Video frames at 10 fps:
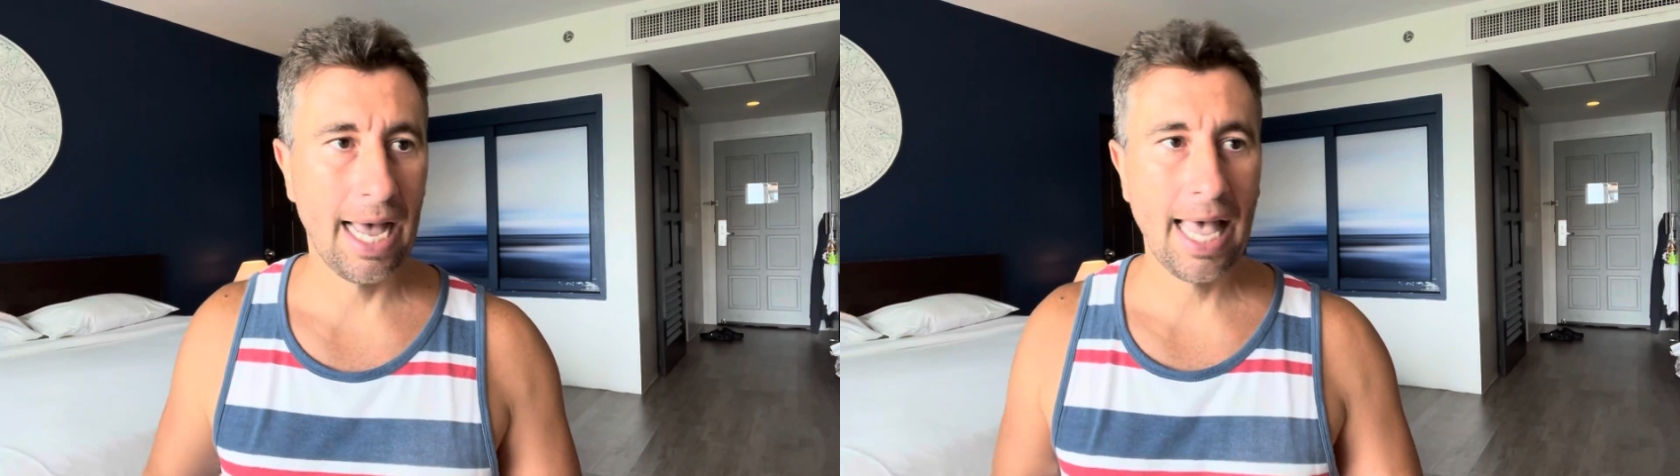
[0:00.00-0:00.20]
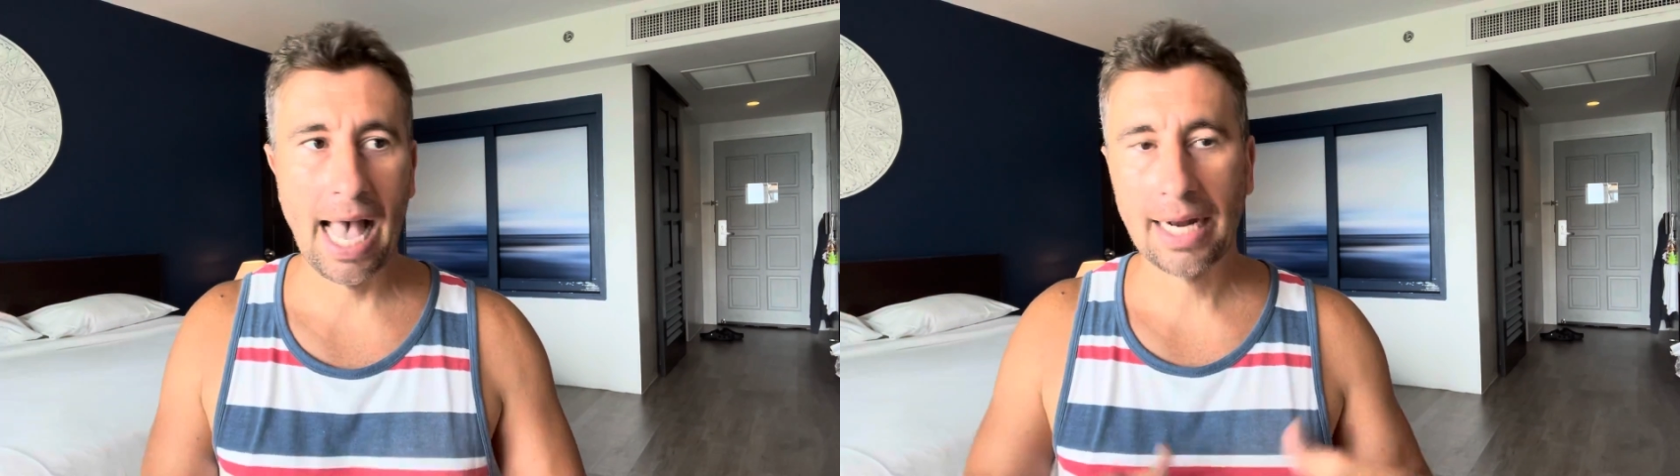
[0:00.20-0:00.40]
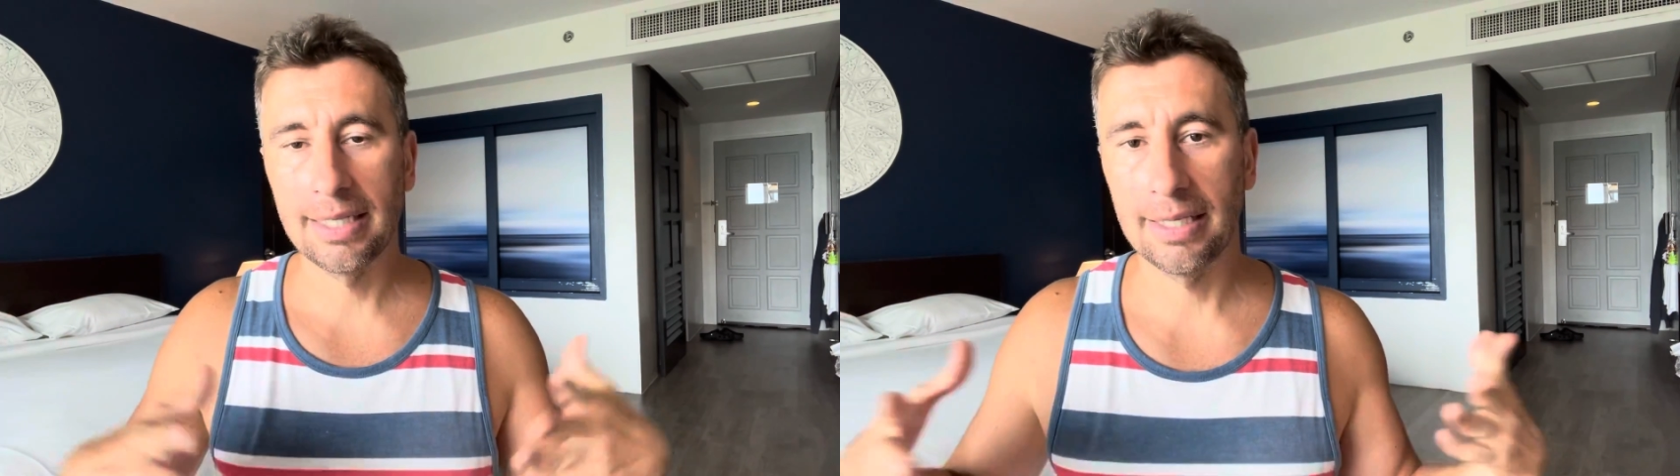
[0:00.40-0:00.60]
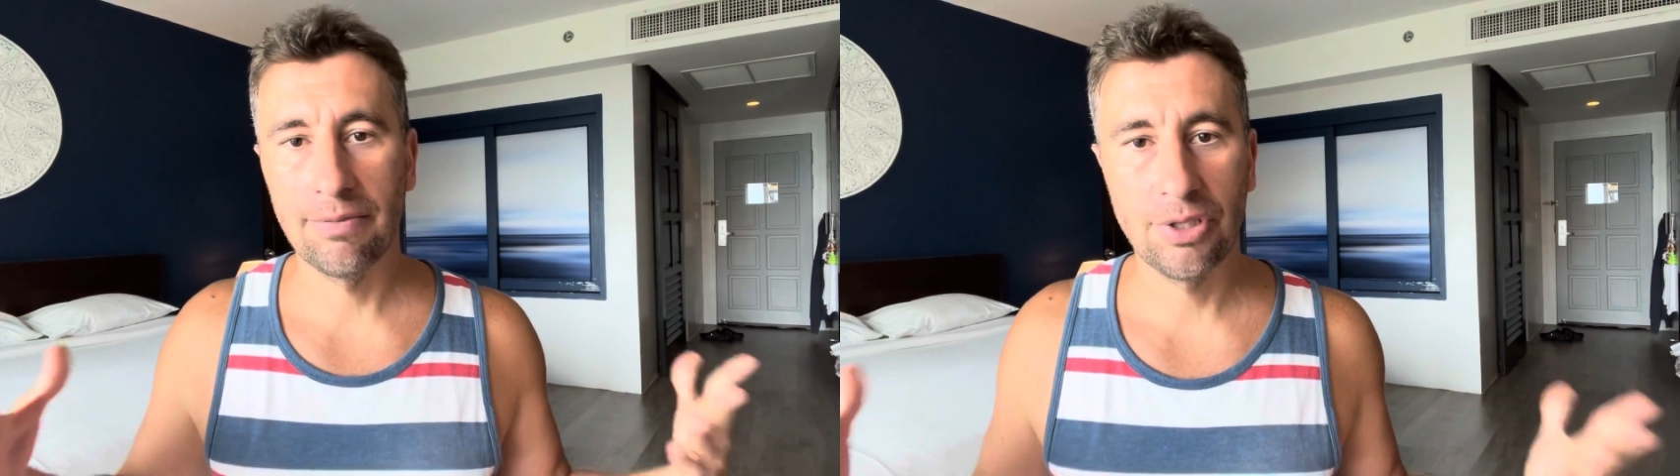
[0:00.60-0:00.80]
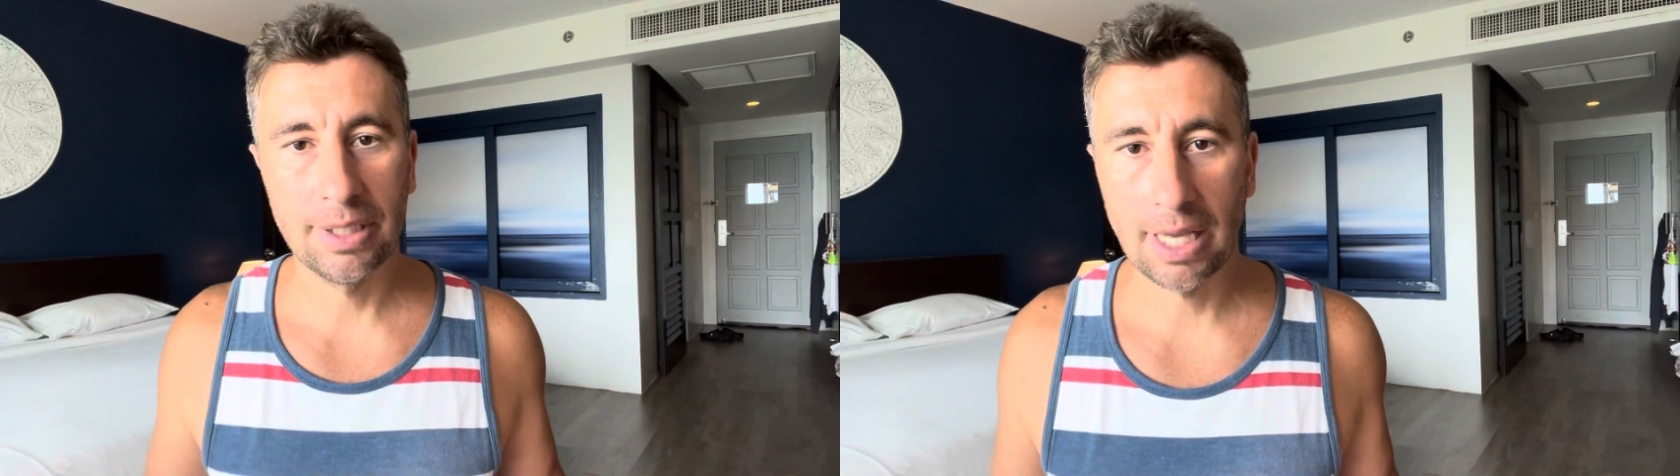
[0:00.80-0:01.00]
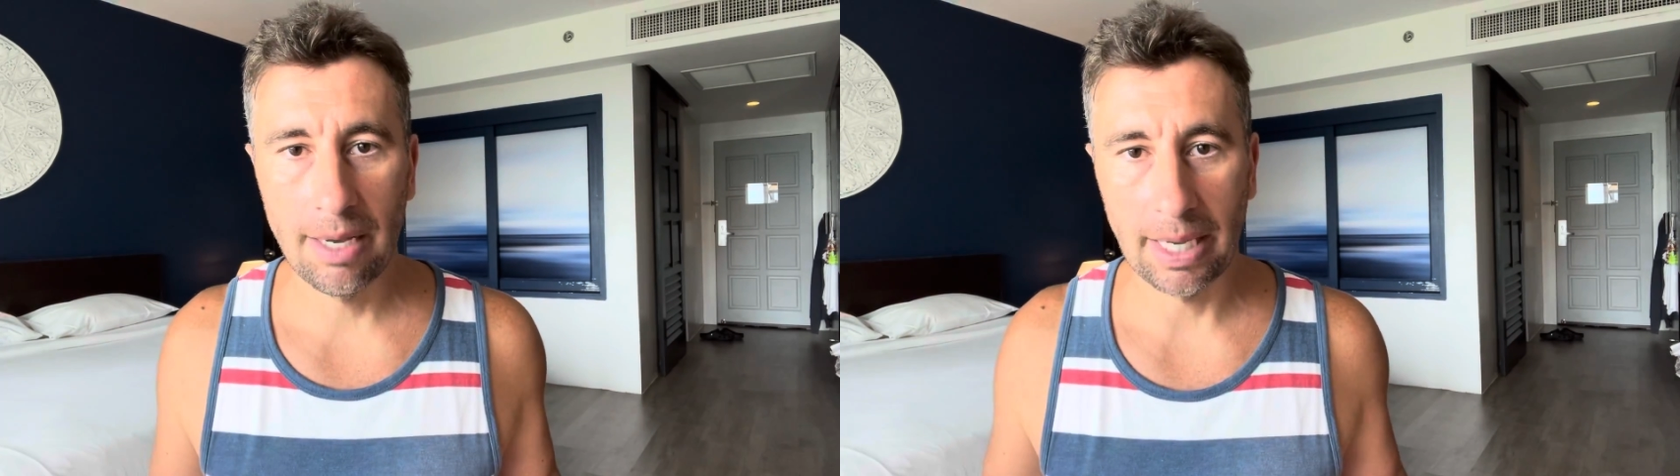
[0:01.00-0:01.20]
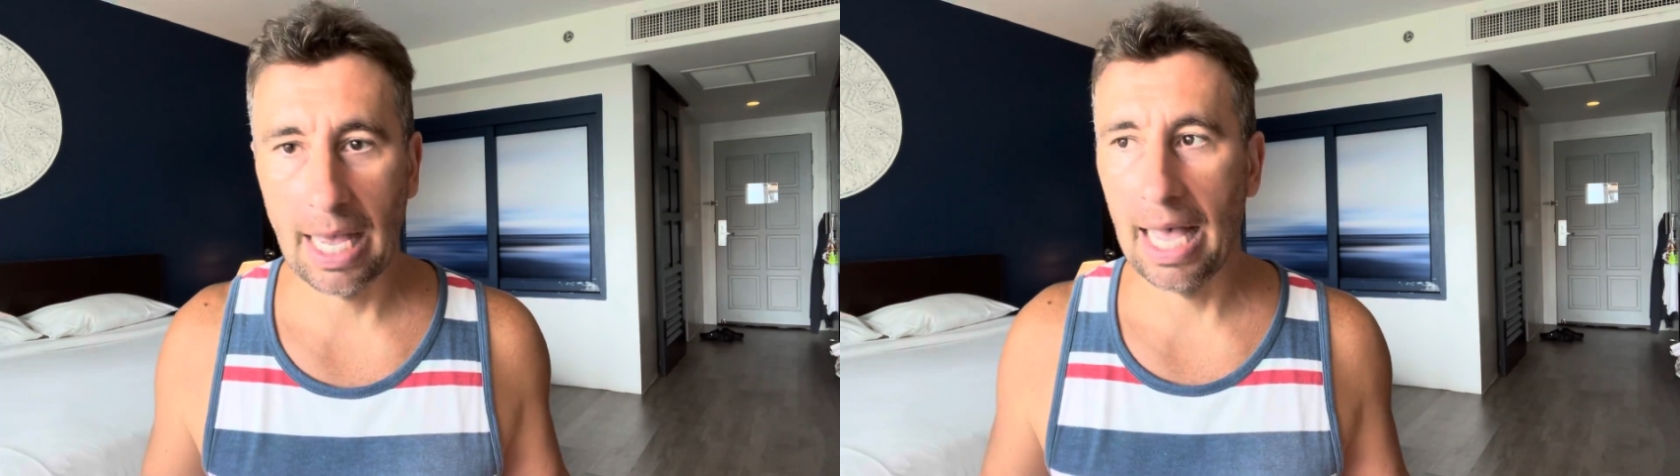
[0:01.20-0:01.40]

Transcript: I act as if she's coming.